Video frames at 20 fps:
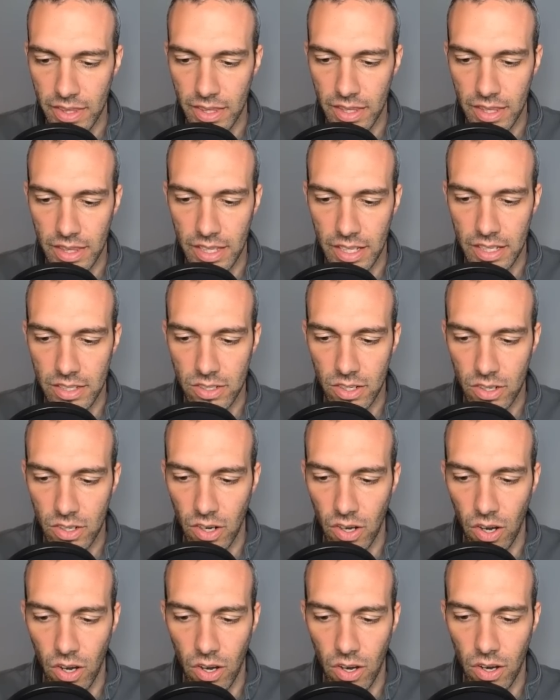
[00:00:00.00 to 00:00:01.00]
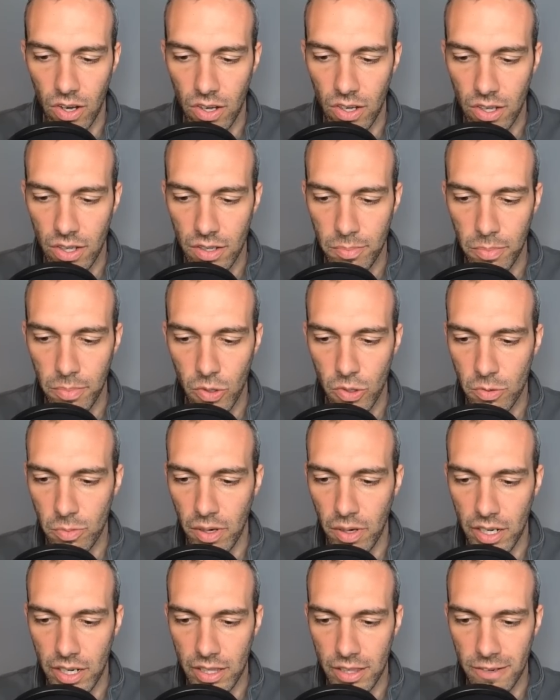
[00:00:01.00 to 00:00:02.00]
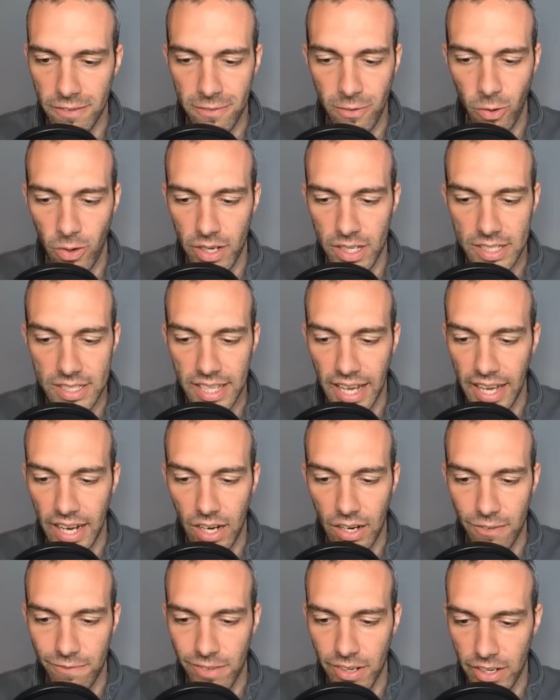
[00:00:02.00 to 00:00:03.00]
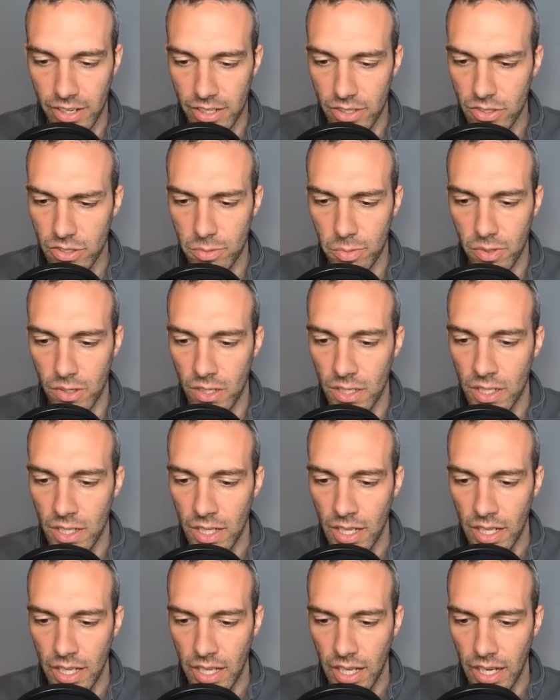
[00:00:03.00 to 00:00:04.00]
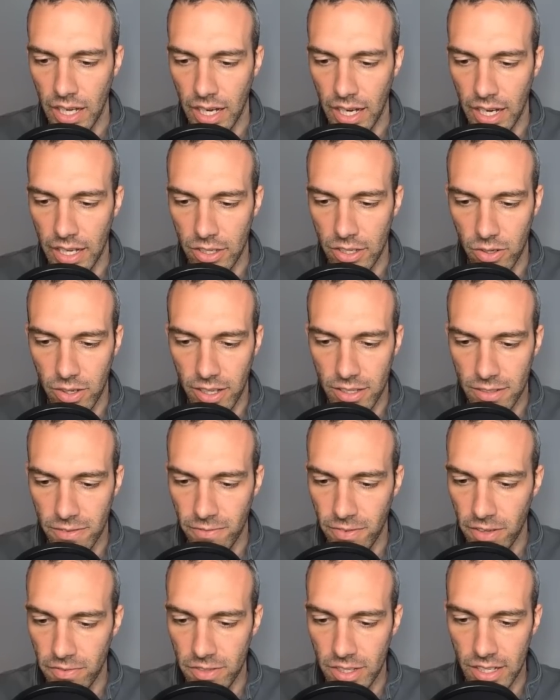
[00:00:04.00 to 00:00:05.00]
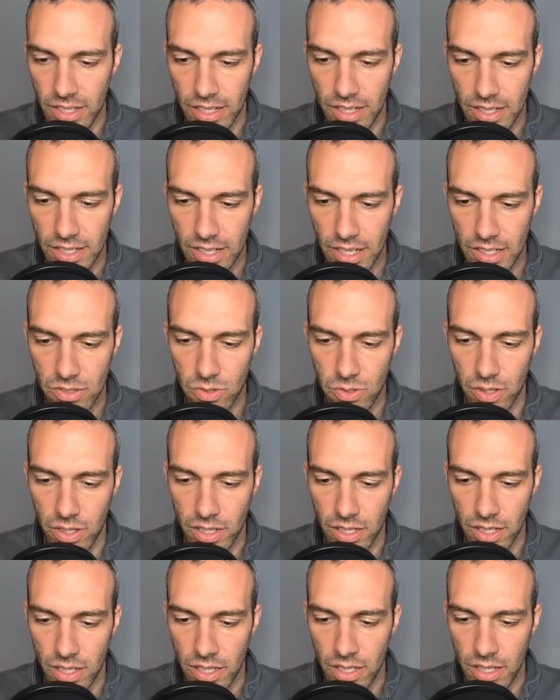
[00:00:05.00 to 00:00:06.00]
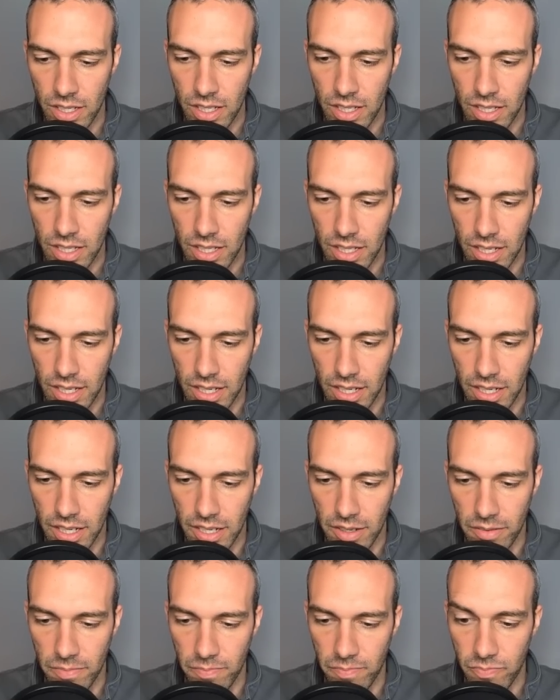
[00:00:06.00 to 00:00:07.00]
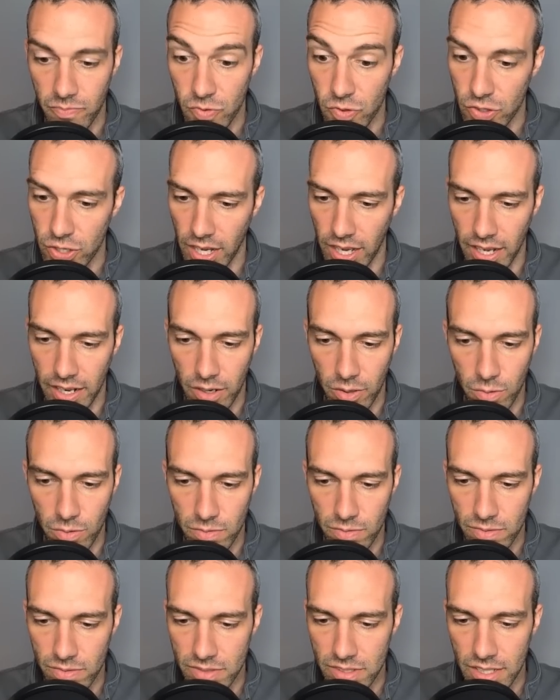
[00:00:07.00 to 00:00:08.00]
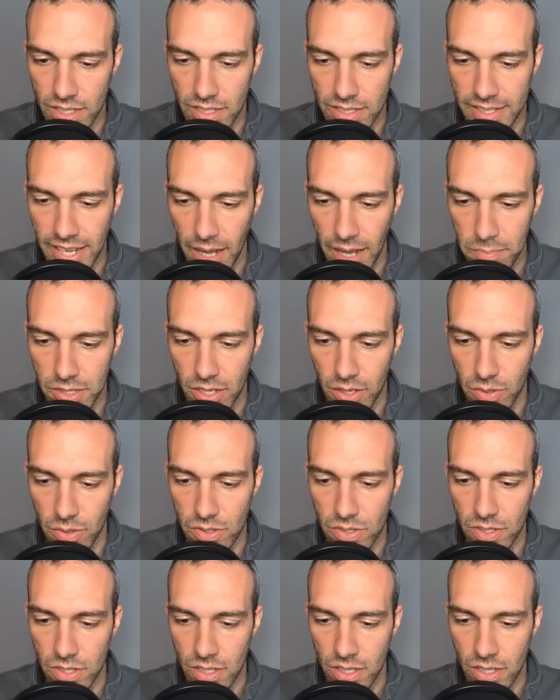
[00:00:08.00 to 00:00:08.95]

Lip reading: These are all Pokemon in the 40s that are very usable. You go down to 50, Guzzlord, Shadow Zapdos,